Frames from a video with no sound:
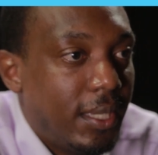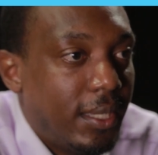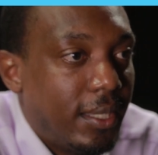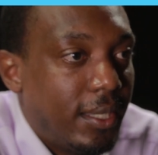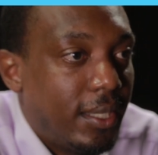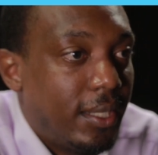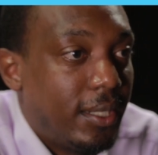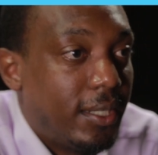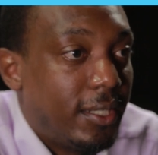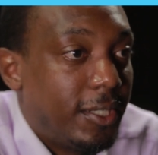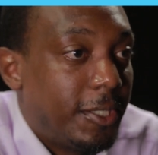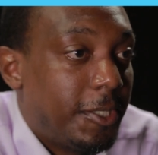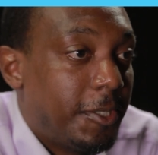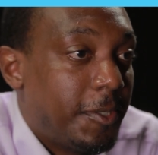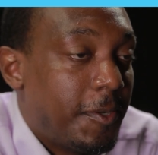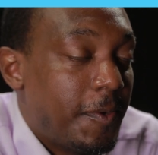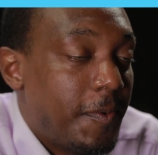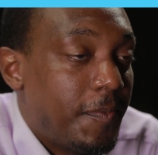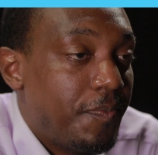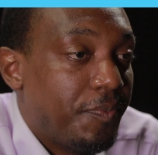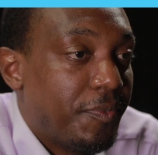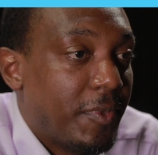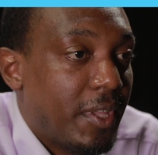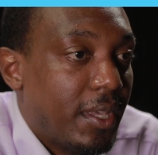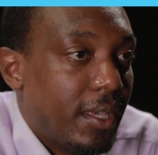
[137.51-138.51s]

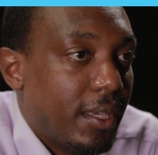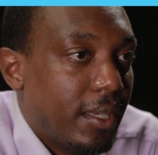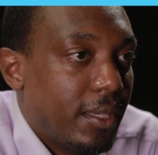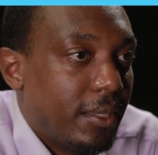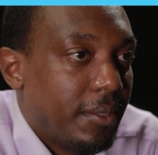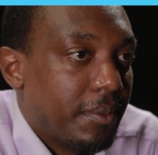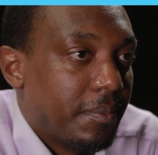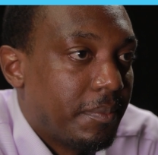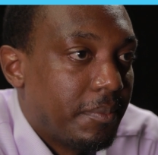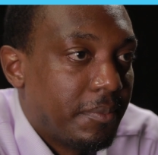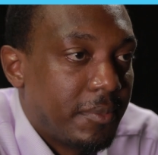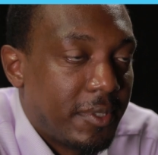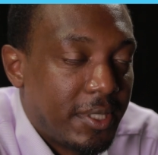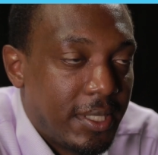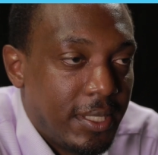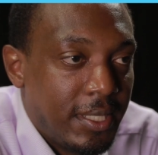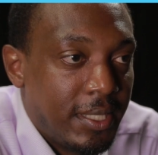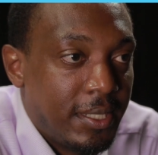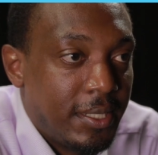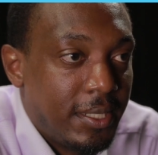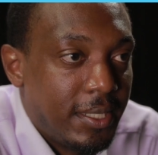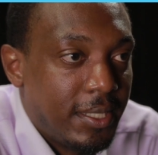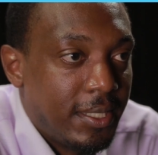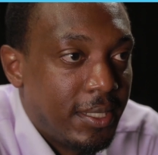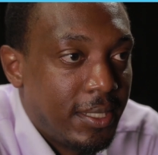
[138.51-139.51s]
Um,
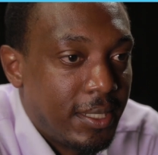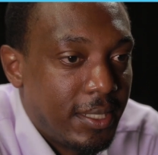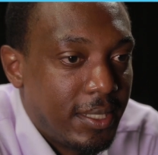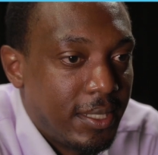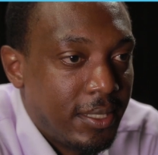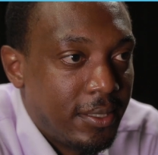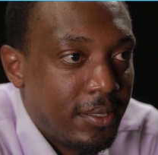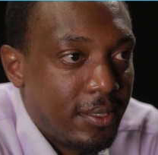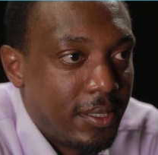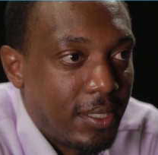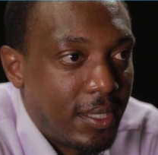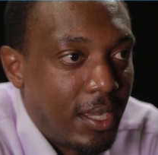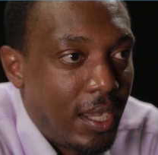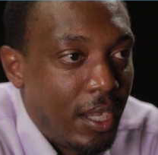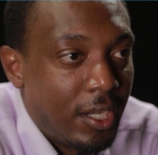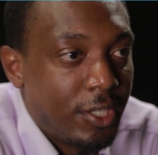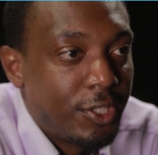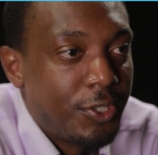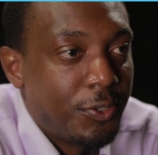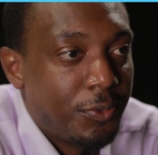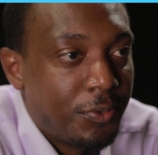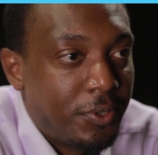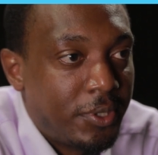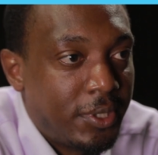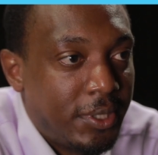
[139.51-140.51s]
in, in, in
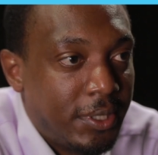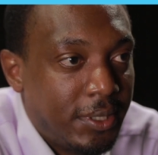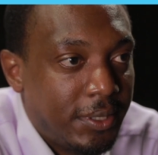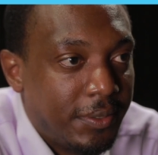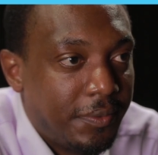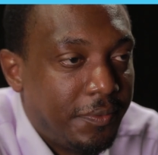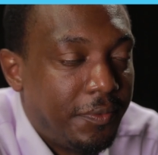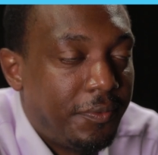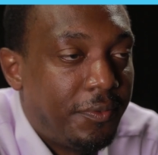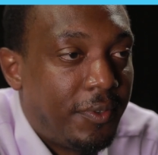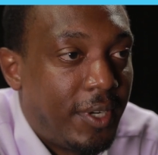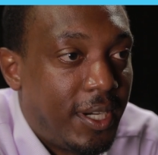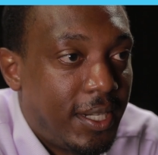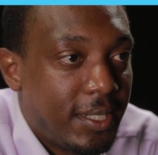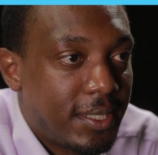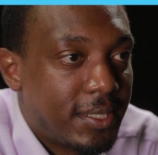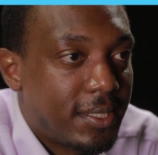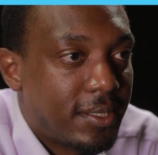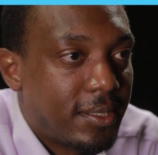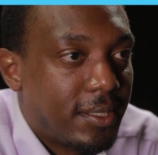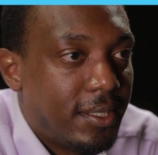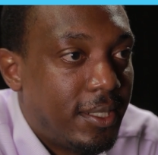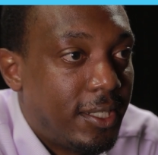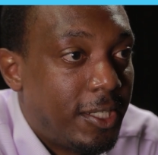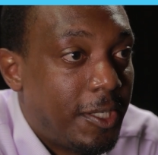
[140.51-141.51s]
actual
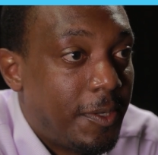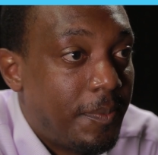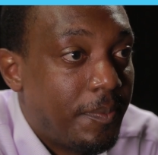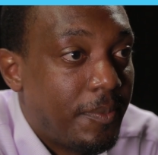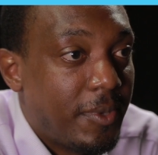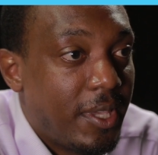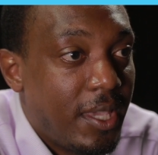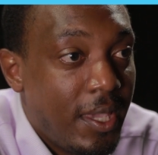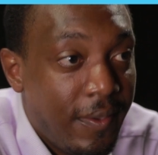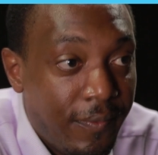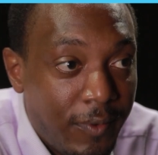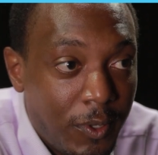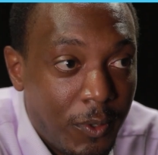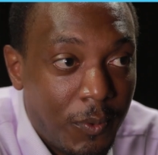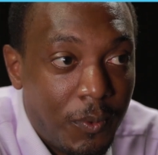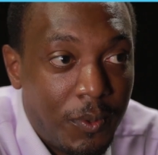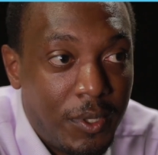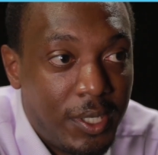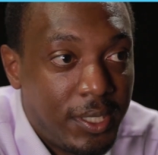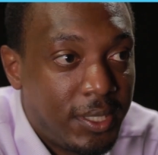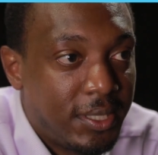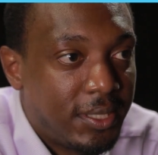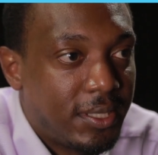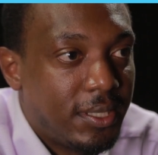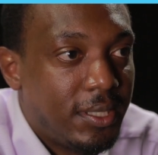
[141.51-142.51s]
fact, um,
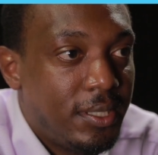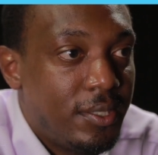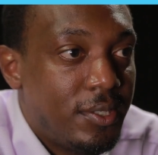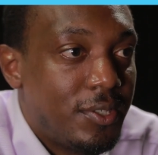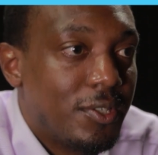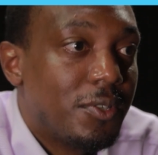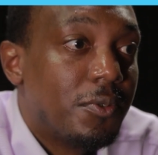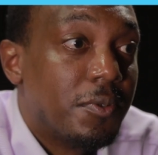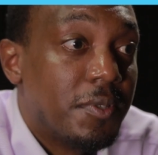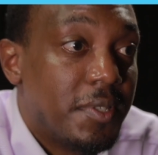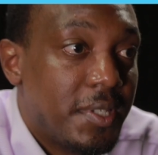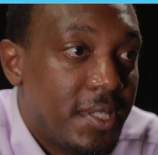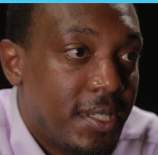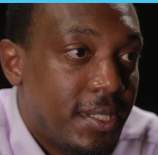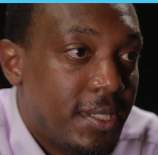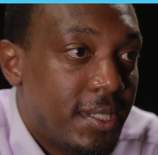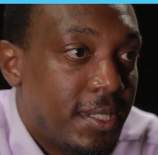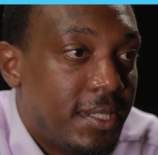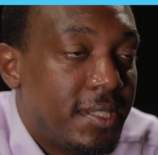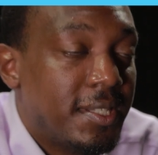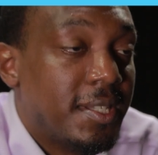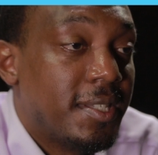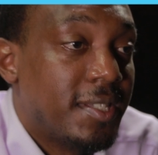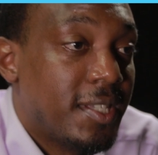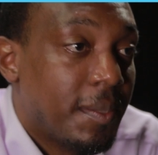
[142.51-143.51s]
everyone is considered
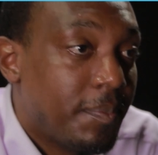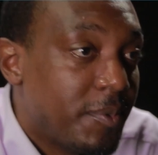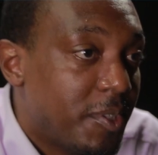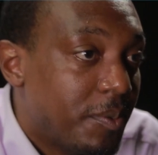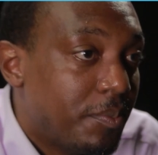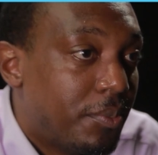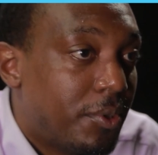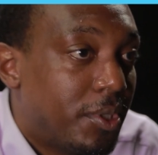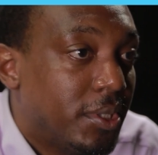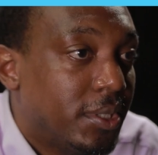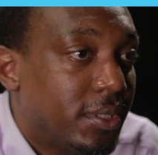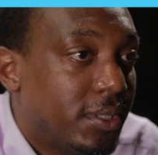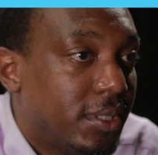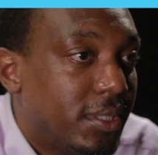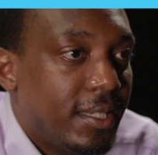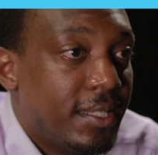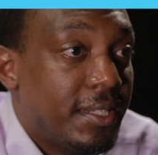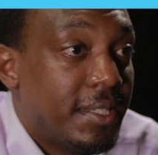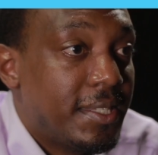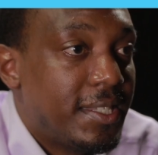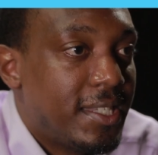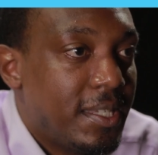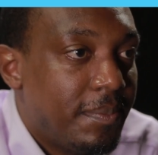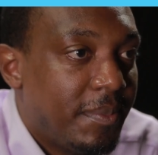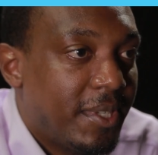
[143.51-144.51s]
susceptible. In a
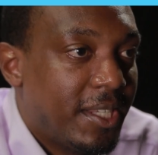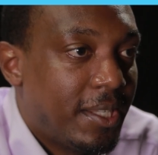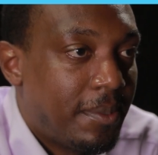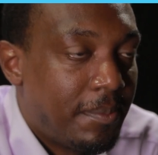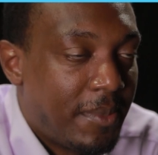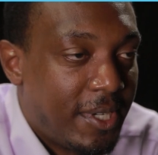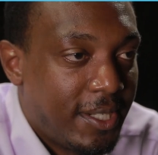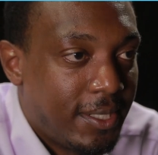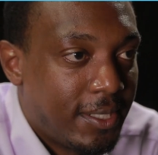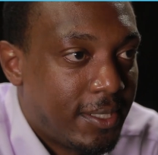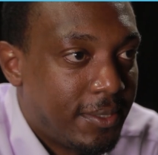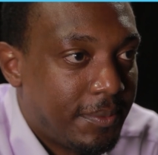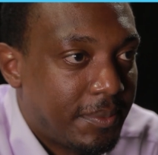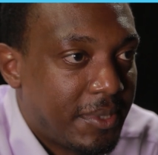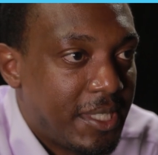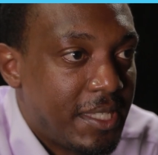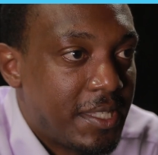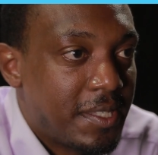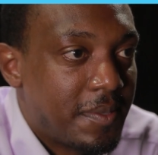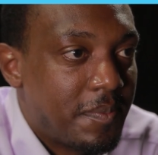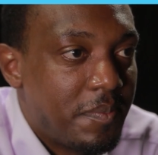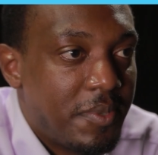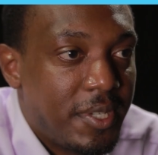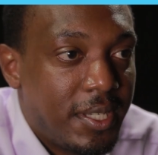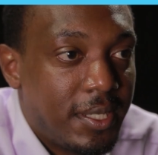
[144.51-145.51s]
similar manner, it's
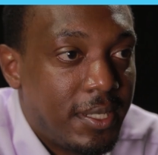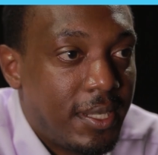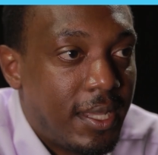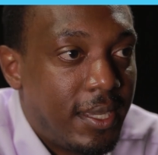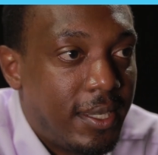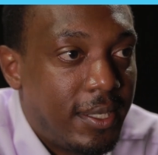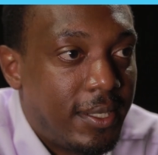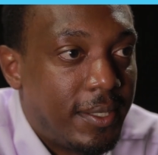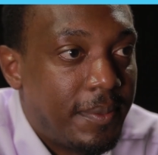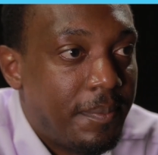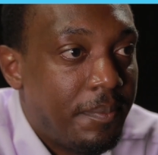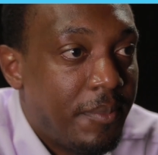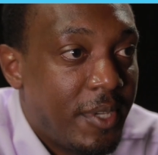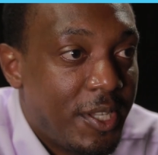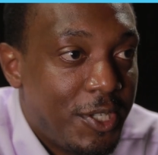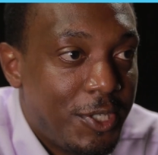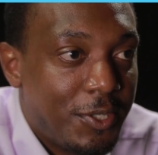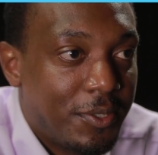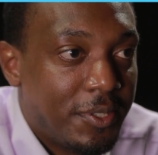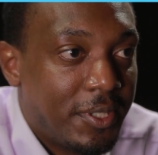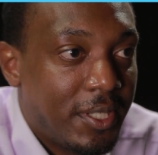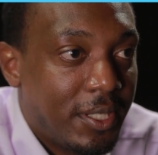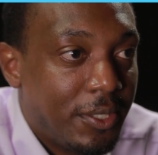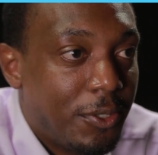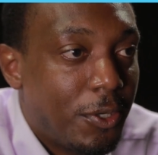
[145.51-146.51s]
been uh,
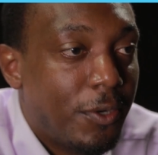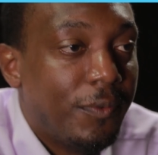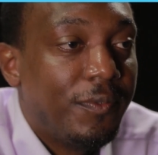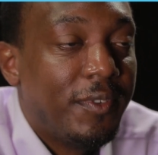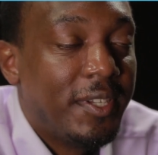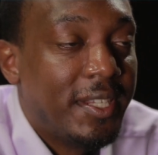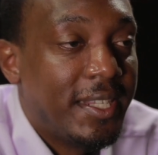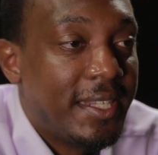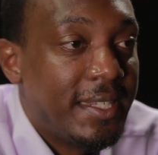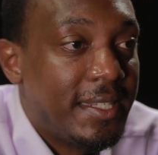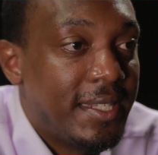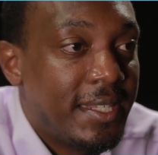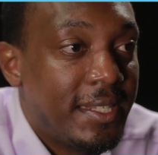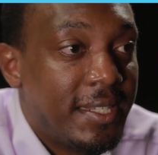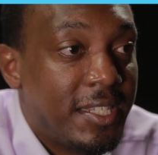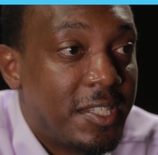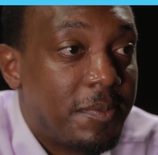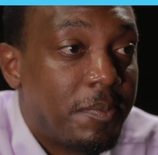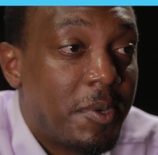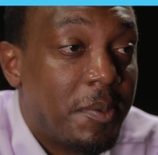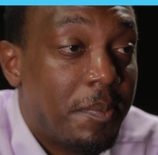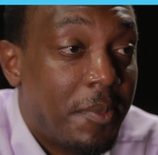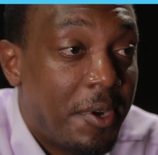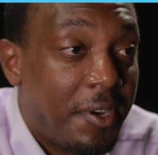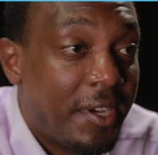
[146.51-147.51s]
mentioned that COVID-19 is
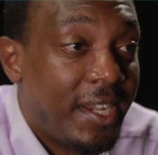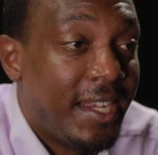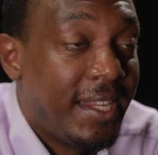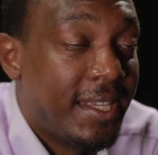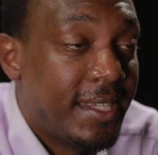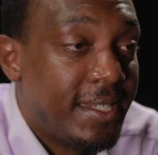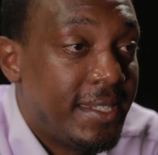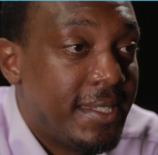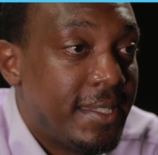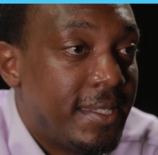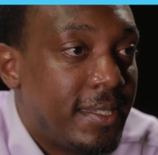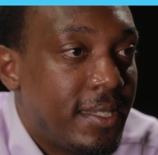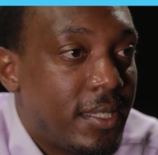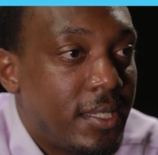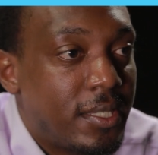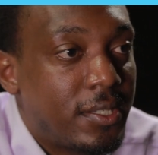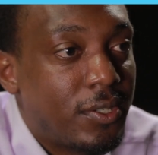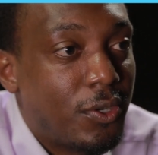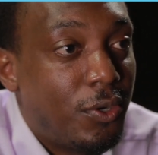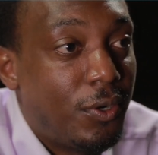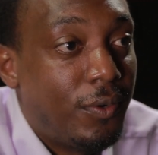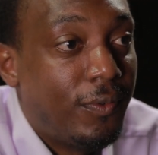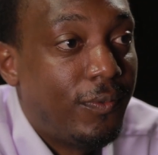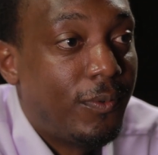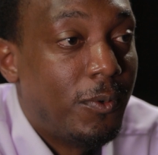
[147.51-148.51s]
primarily a disease
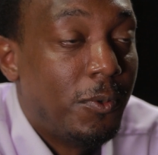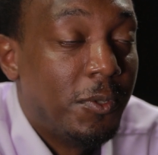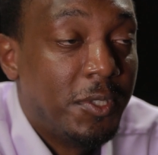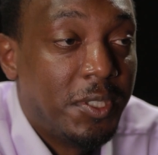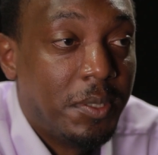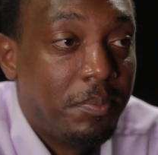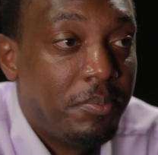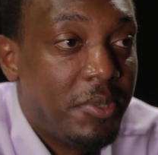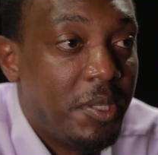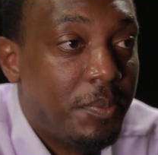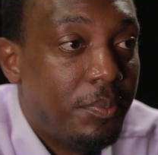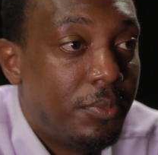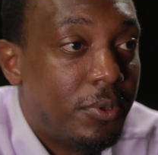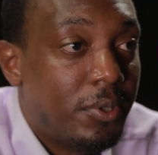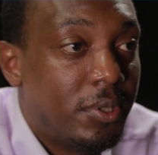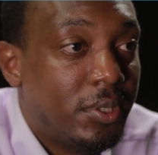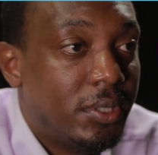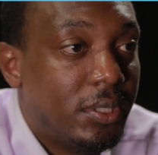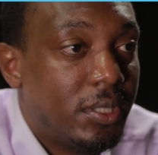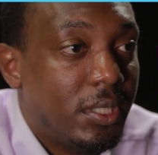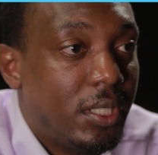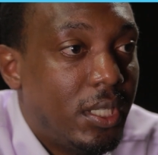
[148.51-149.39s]
of older people.